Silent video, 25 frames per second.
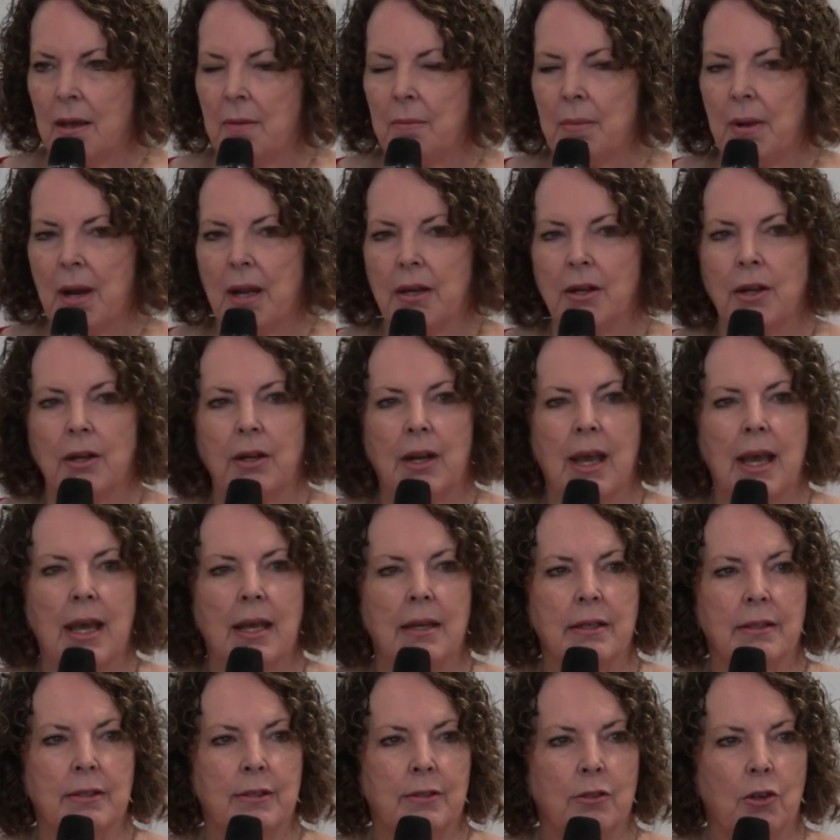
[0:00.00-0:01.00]
but I don't know how
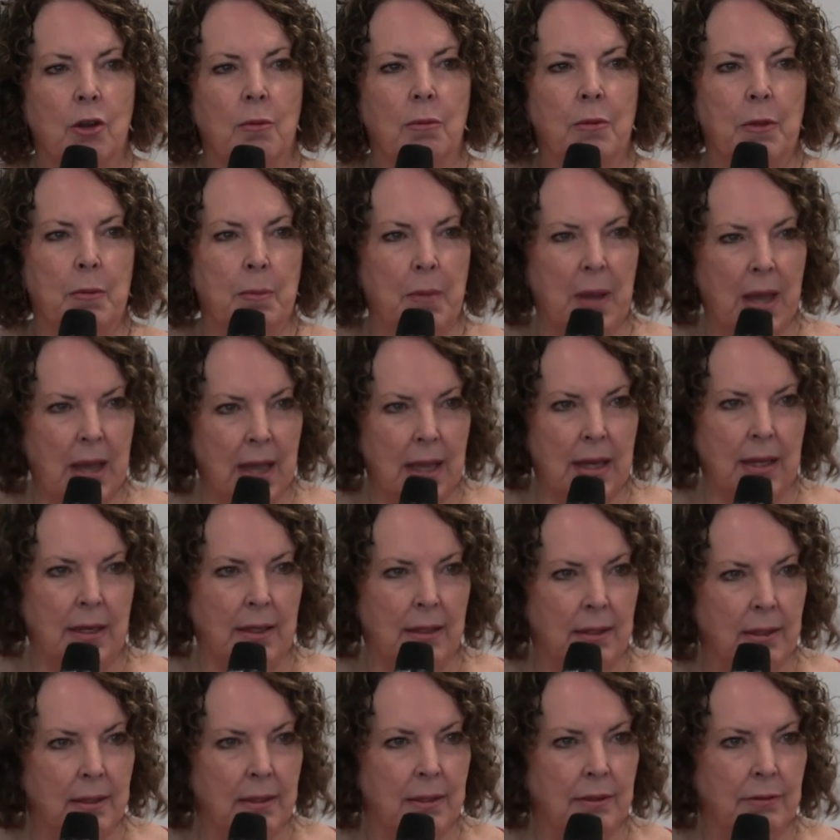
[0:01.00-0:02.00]
to stop the
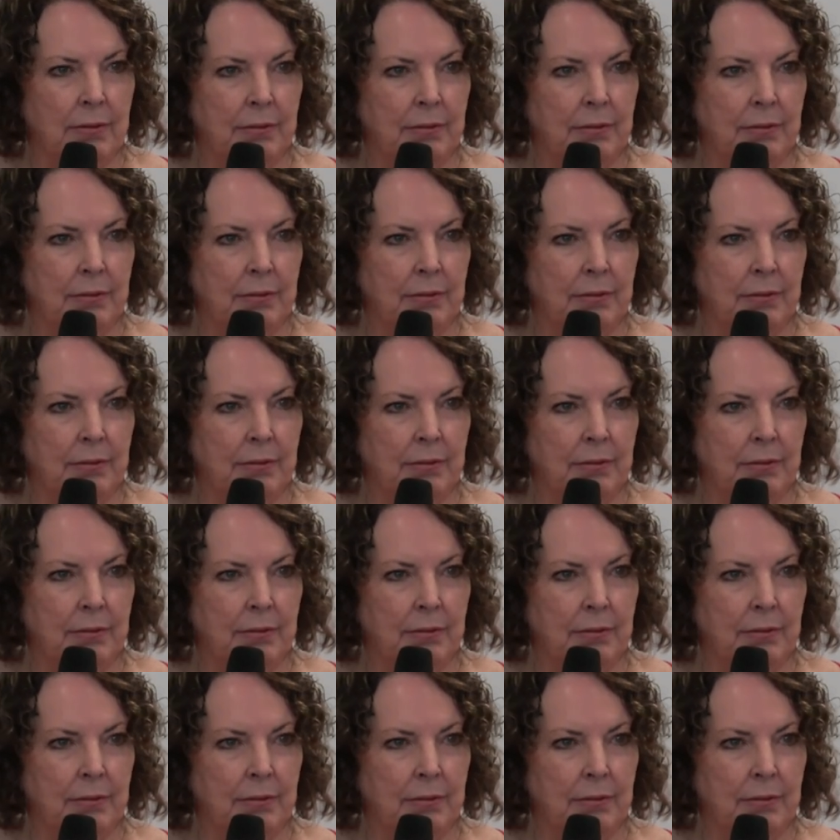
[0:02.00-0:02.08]
pain."